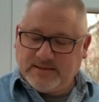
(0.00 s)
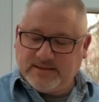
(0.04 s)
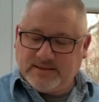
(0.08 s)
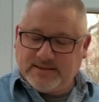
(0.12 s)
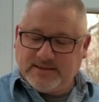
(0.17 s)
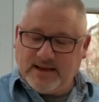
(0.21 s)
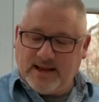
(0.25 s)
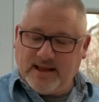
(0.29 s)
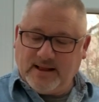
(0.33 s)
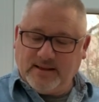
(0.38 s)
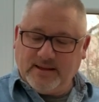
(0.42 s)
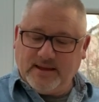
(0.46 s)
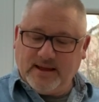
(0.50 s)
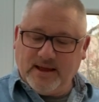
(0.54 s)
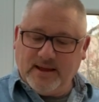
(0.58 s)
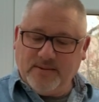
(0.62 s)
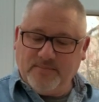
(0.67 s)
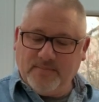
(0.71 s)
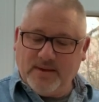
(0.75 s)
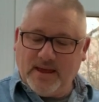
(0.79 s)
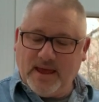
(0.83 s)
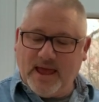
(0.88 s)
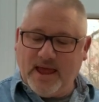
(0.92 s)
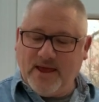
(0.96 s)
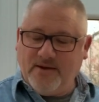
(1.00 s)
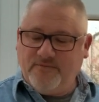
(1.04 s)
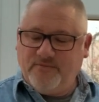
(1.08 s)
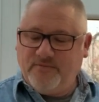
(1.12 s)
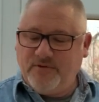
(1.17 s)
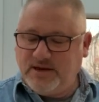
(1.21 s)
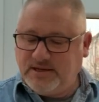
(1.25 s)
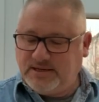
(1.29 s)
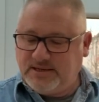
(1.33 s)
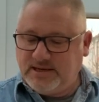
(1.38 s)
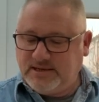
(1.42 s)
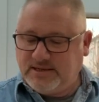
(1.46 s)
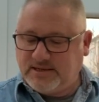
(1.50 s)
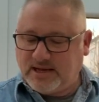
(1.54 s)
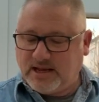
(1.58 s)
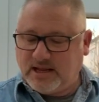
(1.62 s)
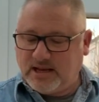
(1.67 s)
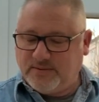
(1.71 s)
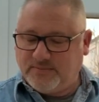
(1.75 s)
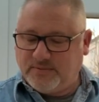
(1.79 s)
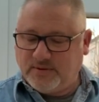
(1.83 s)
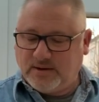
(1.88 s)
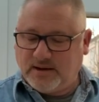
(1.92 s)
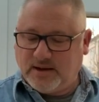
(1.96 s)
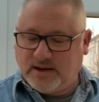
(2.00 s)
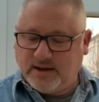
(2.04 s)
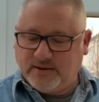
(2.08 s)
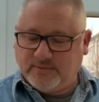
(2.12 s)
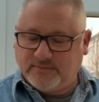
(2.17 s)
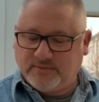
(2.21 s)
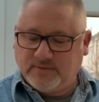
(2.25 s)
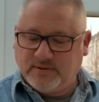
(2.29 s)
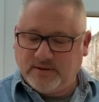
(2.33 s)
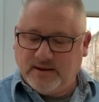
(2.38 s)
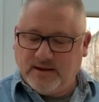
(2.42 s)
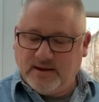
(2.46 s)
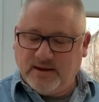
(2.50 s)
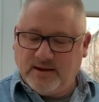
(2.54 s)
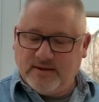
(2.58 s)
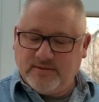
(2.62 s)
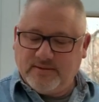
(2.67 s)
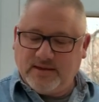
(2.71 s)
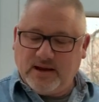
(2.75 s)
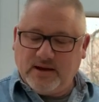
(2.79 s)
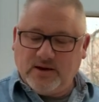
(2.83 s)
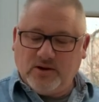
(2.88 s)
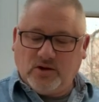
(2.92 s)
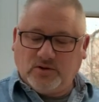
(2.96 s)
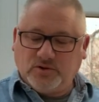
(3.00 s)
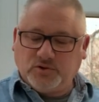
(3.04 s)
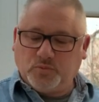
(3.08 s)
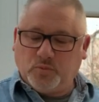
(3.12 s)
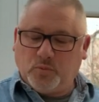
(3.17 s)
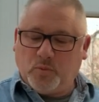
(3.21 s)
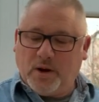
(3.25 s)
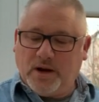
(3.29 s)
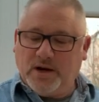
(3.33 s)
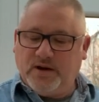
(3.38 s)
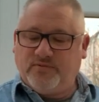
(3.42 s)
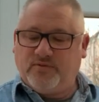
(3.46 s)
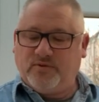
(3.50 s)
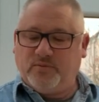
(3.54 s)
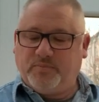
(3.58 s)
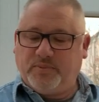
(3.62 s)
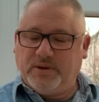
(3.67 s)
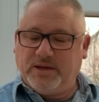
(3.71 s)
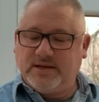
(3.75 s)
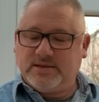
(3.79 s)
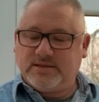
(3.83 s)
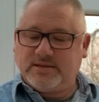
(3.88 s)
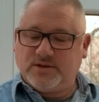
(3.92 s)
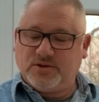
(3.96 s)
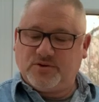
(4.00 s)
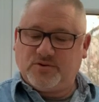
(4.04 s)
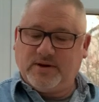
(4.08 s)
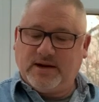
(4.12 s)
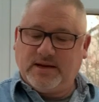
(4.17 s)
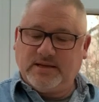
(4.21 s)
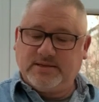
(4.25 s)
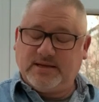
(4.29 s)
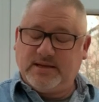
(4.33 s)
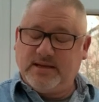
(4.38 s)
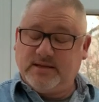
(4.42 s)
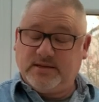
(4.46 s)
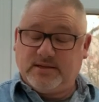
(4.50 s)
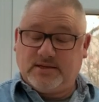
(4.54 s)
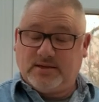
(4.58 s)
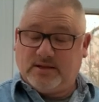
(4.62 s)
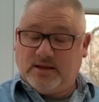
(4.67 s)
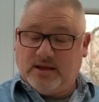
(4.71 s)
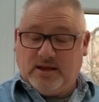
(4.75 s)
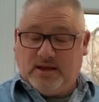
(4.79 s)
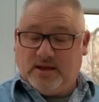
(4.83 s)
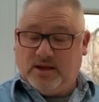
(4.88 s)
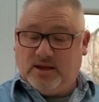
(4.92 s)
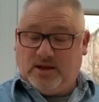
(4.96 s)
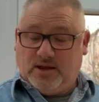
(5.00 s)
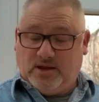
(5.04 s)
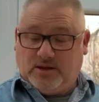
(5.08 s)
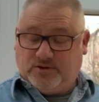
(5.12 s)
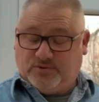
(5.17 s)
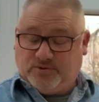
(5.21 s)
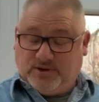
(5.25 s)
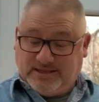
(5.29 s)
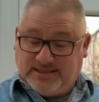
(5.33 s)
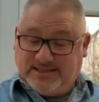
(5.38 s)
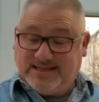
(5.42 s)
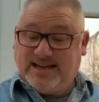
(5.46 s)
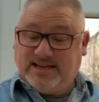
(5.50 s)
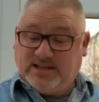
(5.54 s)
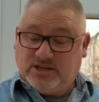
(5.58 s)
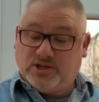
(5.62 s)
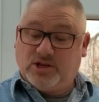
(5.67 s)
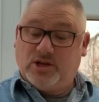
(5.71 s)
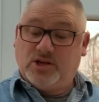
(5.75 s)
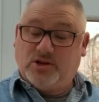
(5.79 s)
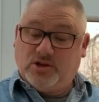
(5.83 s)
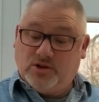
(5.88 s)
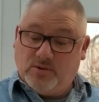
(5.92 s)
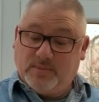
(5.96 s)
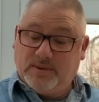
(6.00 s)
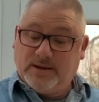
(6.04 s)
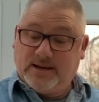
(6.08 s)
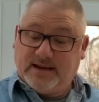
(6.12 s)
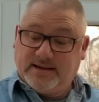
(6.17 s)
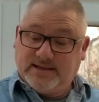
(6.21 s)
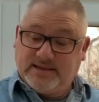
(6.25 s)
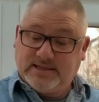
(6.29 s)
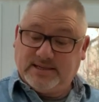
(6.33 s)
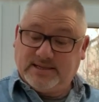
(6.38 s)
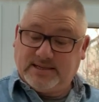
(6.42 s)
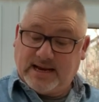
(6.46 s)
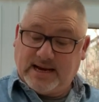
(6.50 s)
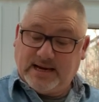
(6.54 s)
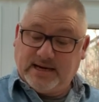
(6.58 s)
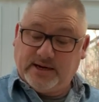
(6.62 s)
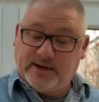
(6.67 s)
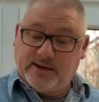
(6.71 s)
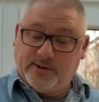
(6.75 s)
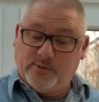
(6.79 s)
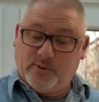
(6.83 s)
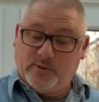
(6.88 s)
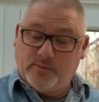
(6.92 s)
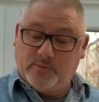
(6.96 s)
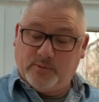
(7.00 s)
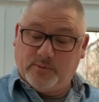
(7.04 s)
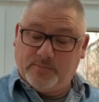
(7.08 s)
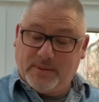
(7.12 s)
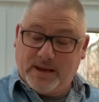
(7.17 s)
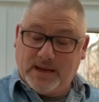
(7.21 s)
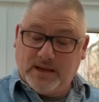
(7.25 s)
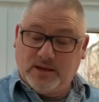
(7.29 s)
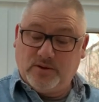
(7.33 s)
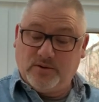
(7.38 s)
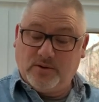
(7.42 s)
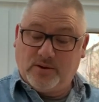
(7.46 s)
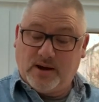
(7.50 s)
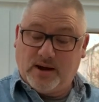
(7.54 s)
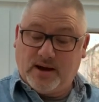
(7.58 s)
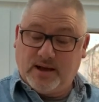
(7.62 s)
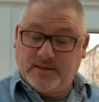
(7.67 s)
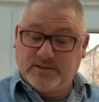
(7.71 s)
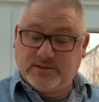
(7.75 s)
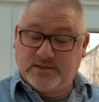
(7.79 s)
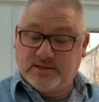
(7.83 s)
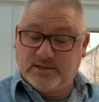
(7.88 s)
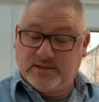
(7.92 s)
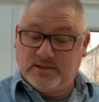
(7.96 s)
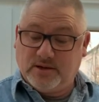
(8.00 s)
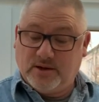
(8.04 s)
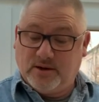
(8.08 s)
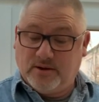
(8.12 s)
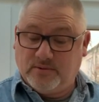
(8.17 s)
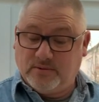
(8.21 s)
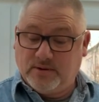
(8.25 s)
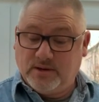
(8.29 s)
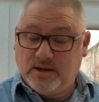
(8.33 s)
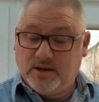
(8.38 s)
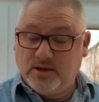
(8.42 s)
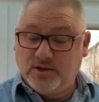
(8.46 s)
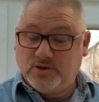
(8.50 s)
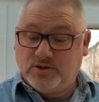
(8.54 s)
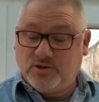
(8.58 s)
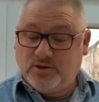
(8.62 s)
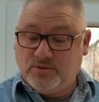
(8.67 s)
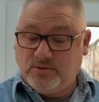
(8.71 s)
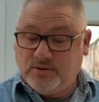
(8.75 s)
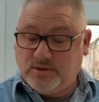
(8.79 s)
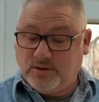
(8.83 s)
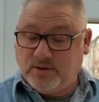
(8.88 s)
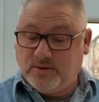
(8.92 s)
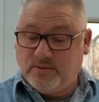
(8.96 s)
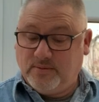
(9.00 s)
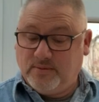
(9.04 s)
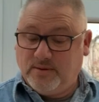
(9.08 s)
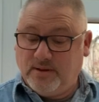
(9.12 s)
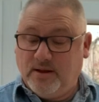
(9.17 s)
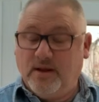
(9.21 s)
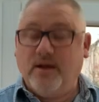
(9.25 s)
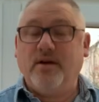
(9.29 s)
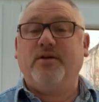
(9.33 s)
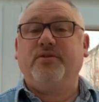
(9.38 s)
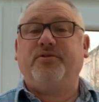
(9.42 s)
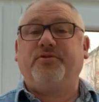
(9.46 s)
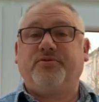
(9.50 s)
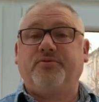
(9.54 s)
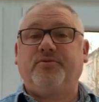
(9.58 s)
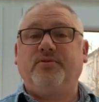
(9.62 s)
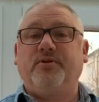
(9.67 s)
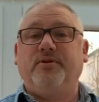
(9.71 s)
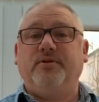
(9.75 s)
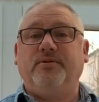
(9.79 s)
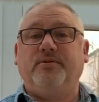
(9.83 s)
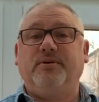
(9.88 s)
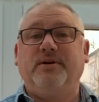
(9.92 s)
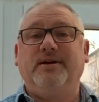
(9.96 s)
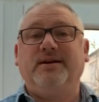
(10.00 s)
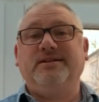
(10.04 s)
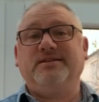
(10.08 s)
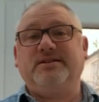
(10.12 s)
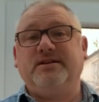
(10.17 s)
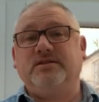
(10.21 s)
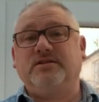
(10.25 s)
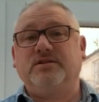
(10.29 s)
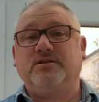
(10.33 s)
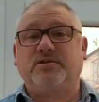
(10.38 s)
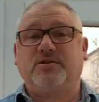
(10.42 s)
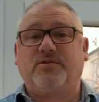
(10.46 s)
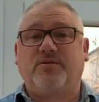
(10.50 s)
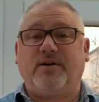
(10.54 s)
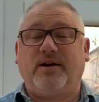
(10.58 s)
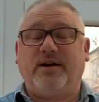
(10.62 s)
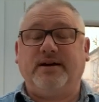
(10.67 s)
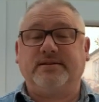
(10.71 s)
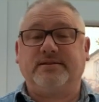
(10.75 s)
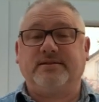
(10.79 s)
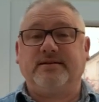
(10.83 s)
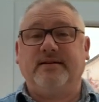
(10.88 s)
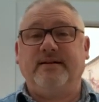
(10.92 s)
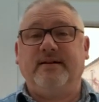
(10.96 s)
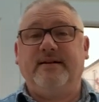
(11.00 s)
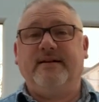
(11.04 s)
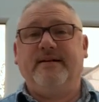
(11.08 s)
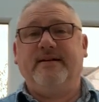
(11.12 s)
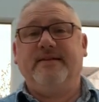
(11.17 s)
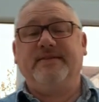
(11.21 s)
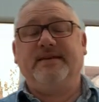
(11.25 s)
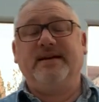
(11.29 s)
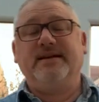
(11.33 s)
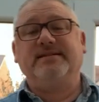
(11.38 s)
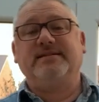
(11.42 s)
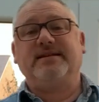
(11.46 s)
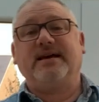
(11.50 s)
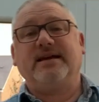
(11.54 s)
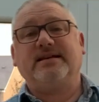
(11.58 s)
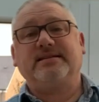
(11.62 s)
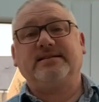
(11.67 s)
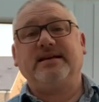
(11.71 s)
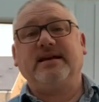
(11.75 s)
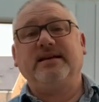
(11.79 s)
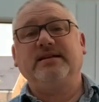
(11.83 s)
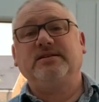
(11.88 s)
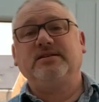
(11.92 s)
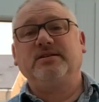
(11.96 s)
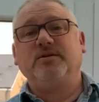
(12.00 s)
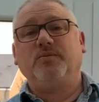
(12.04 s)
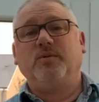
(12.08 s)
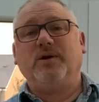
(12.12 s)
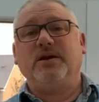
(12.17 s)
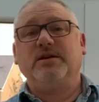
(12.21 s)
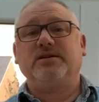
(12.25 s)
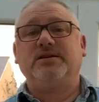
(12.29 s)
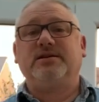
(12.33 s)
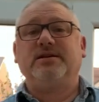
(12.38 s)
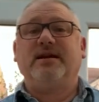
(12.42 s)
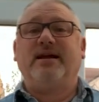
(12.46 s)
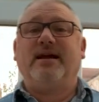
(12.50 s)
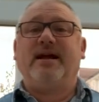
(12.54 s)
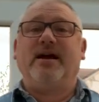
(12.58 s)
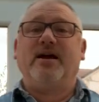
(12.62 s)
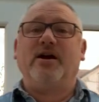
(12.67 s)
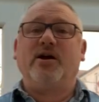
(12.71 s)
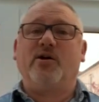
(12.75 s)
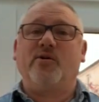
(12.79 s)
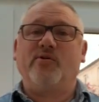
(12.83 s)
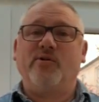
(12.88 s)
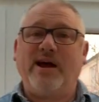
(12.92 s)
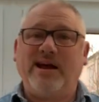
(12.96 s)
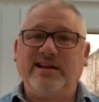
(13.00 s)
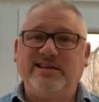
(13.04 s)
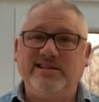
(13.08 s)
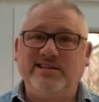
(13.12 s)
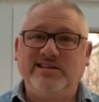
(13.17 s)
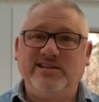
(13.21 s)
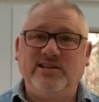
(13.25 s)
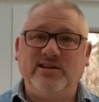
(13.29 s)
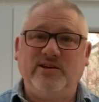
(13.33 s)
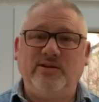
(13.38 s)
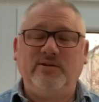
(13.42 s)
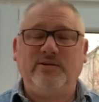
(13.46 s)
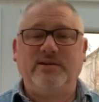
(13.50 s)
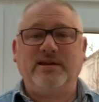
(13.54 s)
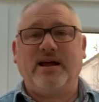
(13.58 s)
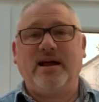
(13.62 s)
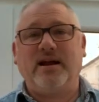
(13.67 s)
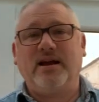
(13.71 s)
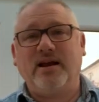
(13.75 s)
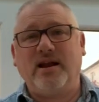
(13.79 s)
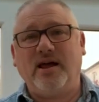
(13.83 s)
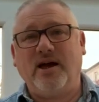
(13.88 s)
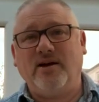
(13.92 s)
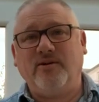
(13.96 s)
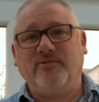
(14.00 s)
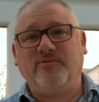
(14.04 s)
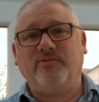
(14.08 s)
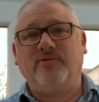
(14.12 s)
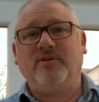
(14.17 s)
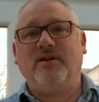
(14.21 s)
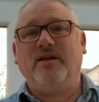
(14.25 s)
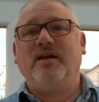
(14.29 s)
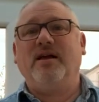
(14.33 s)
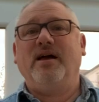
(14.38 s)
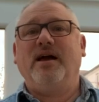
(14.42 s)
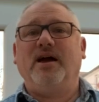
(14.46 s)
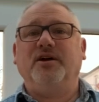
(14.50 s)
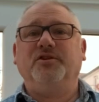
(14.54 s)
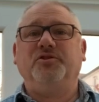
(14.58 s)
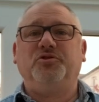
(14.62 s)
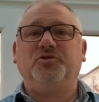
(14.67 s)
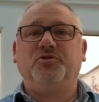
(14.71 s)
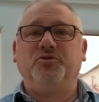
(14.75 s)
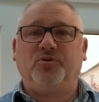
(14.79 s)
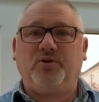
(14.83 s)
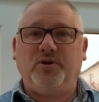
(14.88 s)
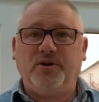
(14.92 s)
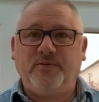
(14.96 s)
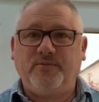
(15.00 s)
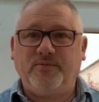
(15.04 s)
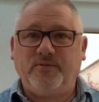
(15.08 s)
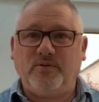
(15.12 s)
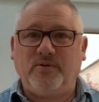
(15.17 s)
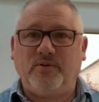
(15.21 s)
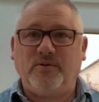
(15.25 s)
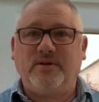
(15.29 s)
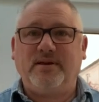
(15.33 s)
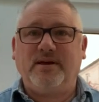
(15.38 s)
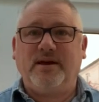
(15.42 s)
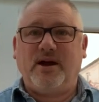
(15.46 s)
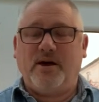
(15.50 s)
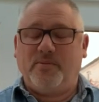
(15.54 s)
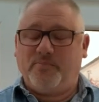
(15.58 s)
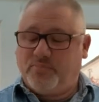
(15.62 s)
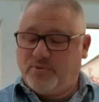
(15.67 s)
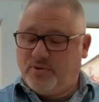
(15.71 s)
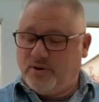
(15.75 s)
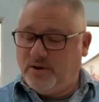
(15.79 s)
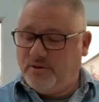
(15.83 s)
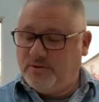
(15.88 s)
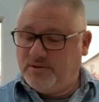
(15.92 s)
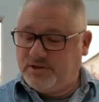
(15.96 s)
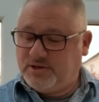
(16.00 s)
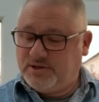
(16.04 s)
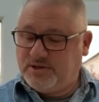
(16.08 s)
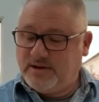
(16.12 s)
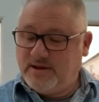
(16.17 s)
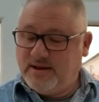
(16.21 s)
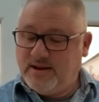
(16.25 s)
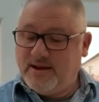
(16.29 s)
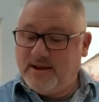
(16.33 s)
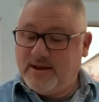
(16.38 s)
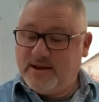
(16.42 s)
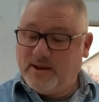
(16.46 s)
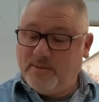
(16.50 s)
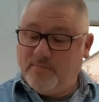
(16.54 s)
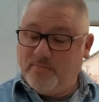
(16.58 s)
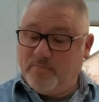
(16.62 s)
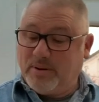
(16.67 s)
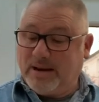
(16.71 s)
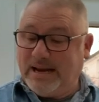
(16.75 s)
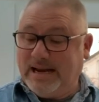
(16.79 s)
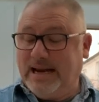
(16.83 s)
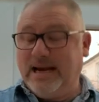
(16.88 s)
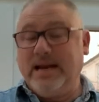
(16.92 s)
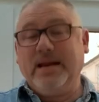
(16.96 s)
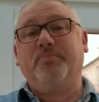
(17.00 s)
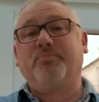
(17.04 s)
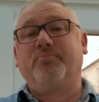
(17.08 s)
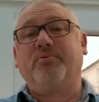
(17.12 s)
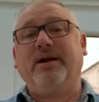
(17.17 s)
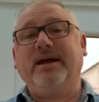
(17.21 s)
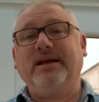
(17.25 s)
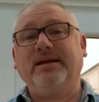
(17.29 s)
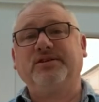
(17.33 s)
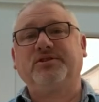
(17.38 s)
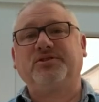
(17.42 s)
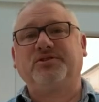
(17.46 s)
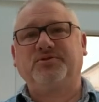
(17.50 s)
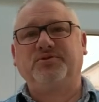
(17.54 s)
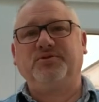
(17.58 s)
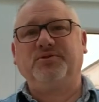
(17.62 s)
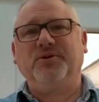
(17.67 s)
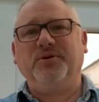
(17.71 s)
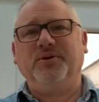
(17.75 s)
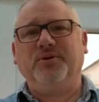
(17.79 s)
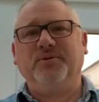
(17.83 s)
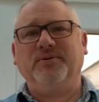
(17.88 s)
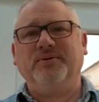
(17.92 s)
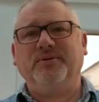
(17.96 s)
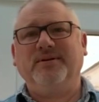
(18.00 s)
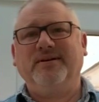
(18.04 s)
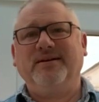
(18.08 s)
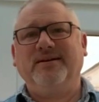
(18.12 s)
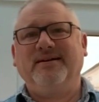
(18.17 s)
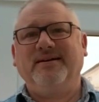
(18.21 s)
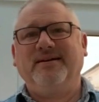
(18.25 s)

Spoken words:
Tell him every detail of your life. Then God's wonderful peace that transcends human understanding will make your answers known to you through Jesus Christ. There's that sense at which gratitude and love, a joyful approach, completely breaks through